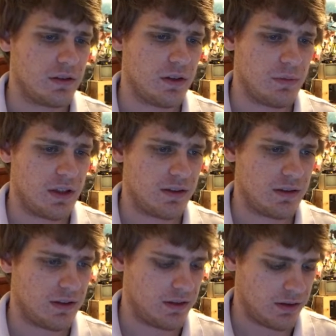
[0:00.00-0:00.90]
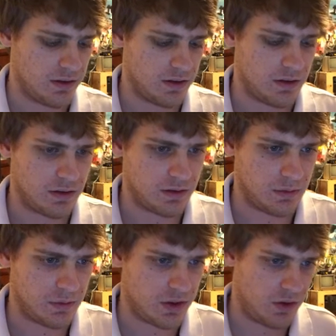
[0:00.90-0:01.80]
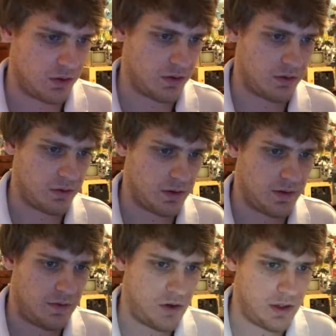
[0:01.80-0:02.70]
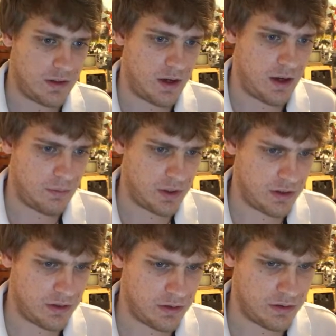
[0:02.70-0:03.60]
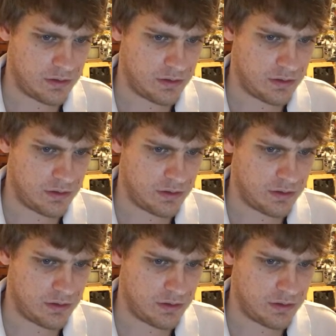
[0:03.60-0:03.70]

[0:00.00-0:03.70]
it makes it easier. Let me show you on the very top here.